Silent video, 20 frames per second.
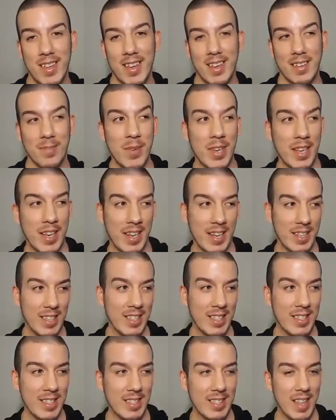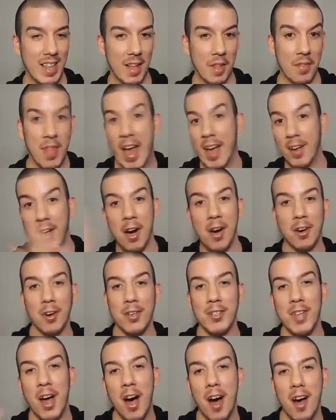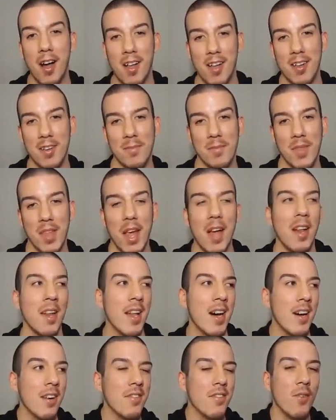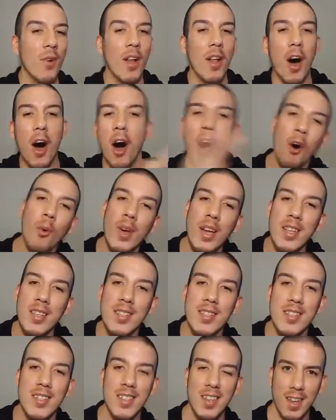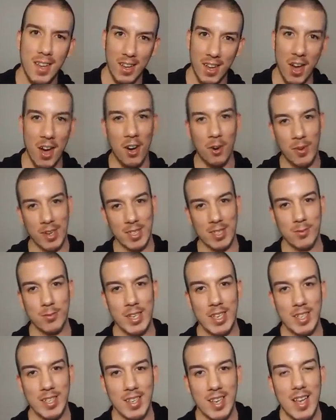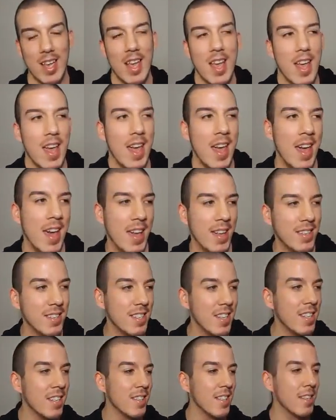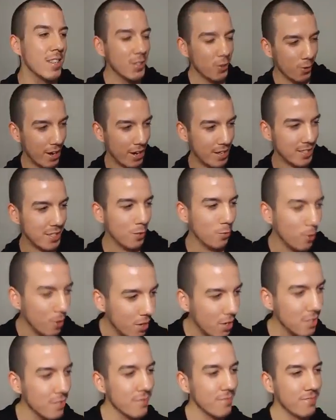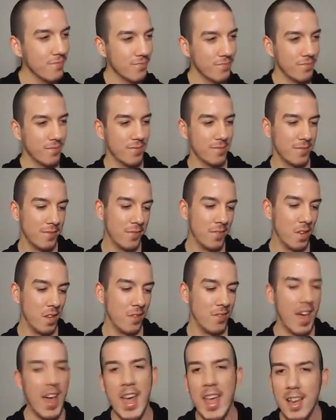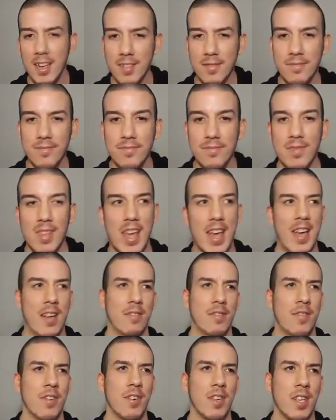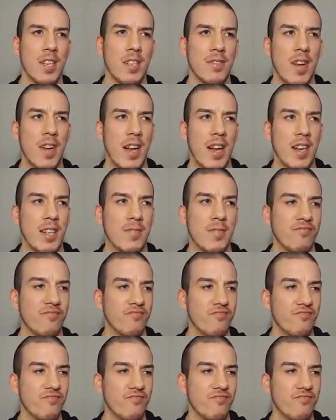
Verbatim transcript: because that conquers all. Love will always, always win. And in this crazy world, full of hate and full of um,